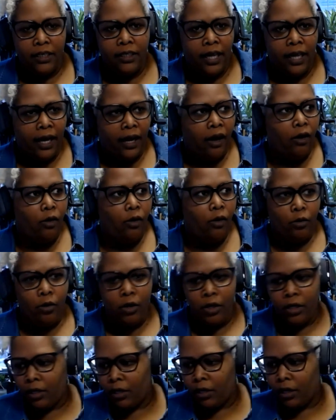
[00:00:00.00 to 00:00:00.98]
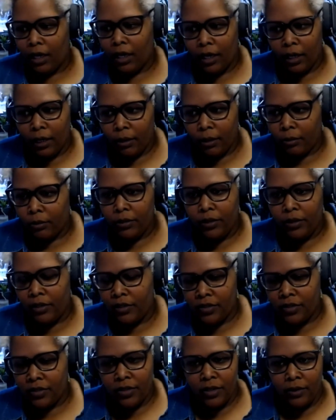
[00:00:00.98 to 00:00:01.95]
that now
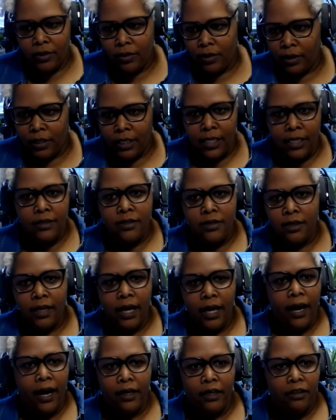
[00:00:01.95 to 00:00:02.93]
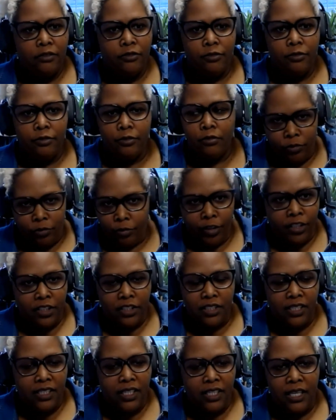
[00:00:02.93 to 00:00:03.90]
it needs a lot of
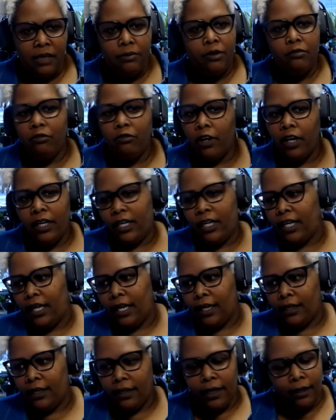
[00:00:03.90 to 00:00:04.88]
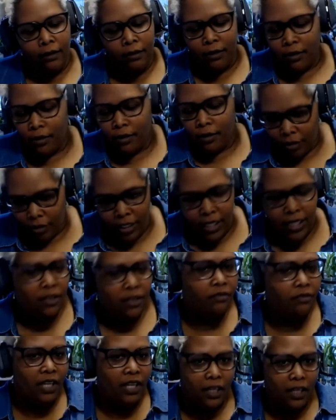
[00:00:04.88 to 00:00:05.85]
funds to keep it running, and you need
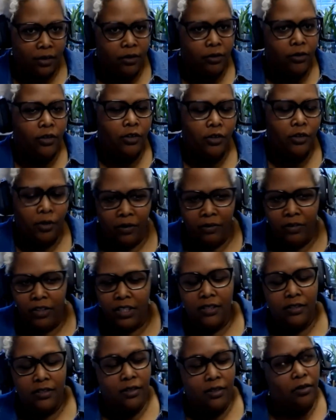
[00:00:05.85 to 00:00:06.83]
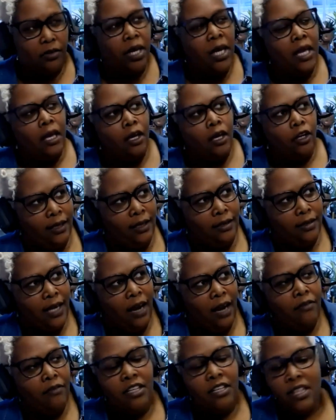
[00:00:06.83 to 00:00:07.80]
the vehicle to do everything. So
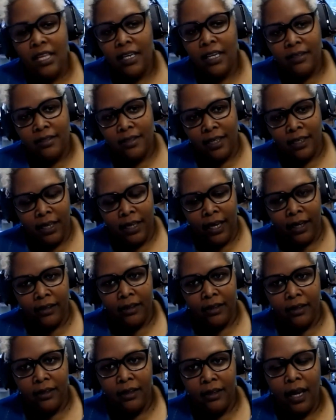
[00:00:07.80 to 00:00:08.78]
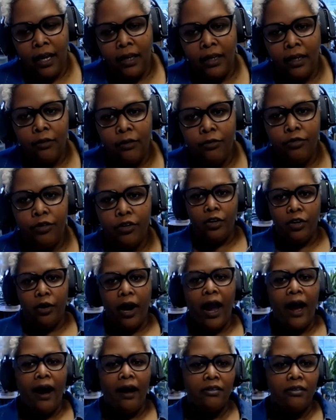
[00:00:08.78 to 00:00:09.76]
everything is connected, and if
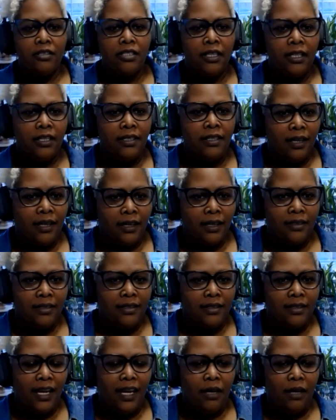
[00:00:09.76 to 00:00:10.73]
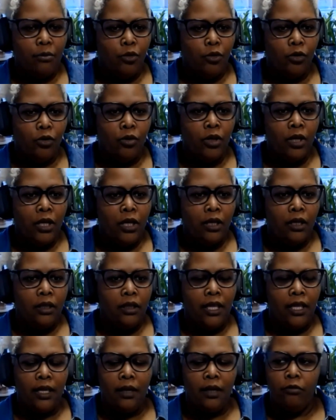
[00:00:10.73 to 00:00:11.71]
your housing is unstable,
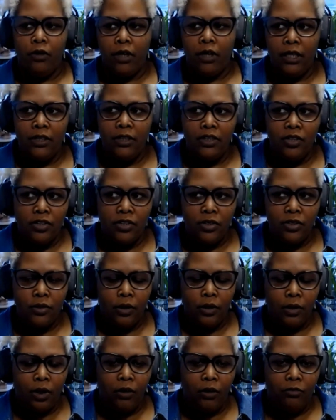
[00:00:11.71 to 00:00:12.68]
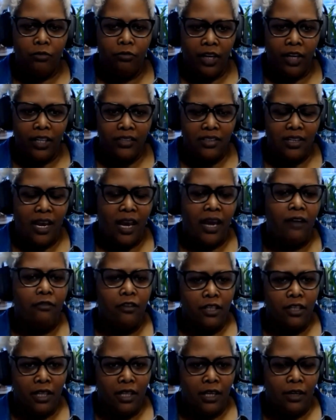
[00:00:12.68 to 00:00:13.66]
then it really just affects
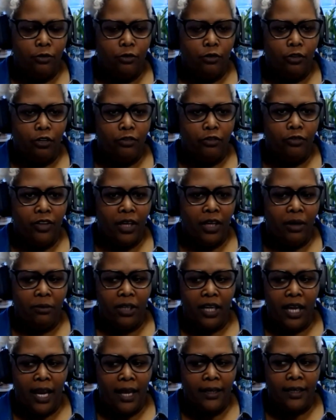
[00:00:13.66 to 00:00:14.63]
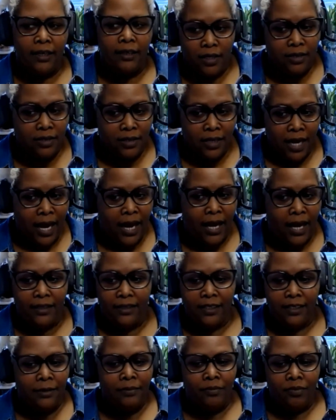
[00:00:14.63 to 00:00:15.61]
everything for a family, and it's
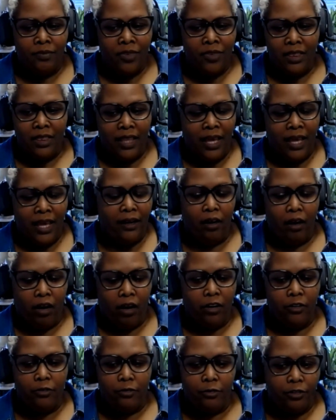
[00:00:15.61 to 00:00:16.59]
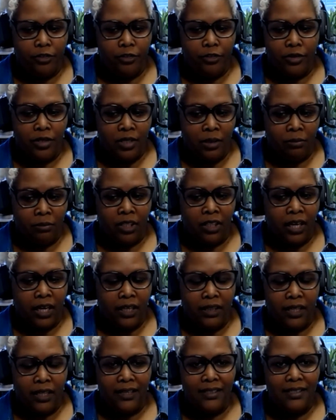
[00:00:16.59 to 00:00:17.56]
not that hard for something
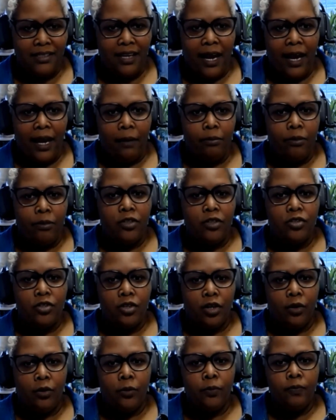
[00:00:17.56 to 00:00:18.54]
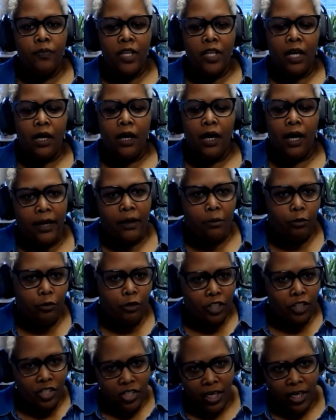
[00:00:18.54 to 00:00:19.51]
like that to happen. So I
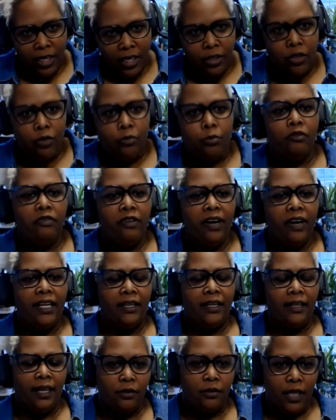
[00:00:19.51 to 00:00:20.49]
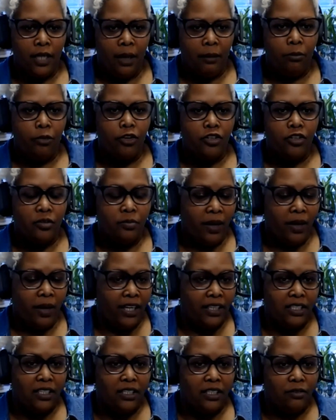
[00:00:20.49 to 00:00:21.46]
appreciate you providing that
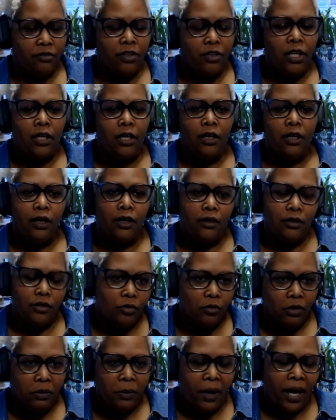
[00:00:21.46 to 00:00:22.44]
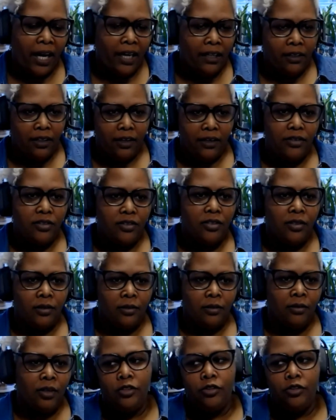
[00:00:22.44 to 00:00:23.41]
perspective to remind
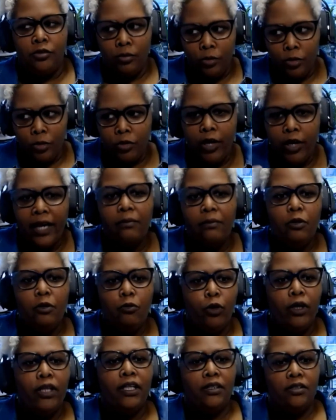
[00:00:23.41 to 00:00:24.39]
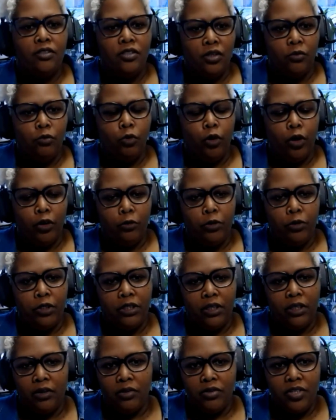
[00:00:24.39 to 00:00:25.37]
us to try to be willing to work
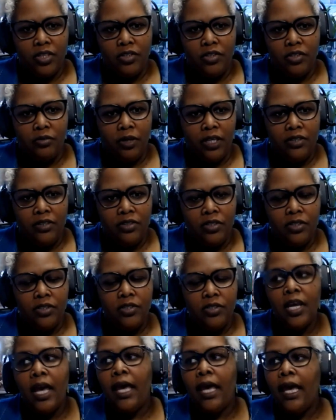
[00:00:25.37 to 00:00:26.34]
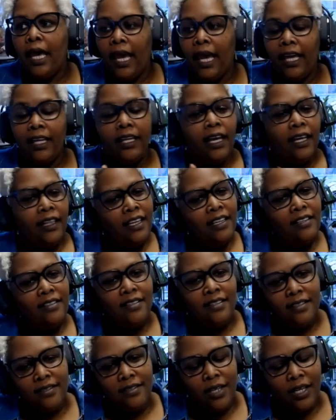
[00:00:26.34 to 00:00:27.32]
with those situations. And
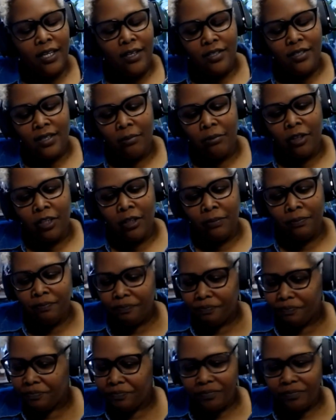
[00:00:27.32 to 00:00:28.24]
this is something